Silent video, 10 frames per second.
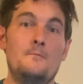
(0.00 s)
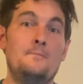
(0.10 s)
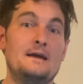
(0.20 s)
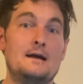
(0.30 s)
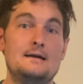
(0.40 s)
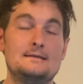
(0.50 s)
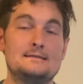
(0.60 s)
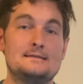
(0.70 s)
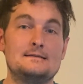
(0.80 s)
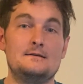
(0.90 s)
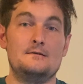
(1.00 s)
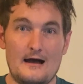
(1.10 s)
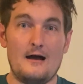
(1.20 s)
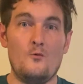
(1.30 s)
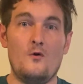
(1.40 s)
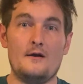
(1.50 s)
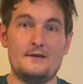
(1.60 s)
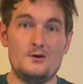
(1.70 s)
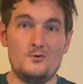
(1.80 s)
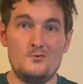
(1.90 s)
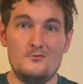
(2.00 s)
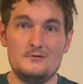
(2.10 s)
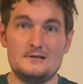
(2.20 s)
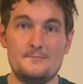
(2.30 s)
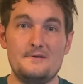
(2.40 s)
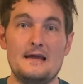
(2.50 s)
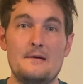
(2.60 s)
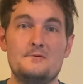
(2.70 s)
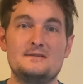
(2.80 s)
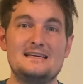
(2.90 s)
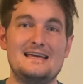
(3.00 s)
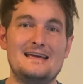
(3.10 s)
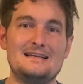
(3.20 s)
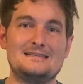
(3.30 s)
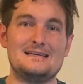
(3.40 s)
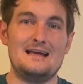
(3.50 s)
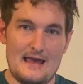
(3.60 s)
because I want you to be able to get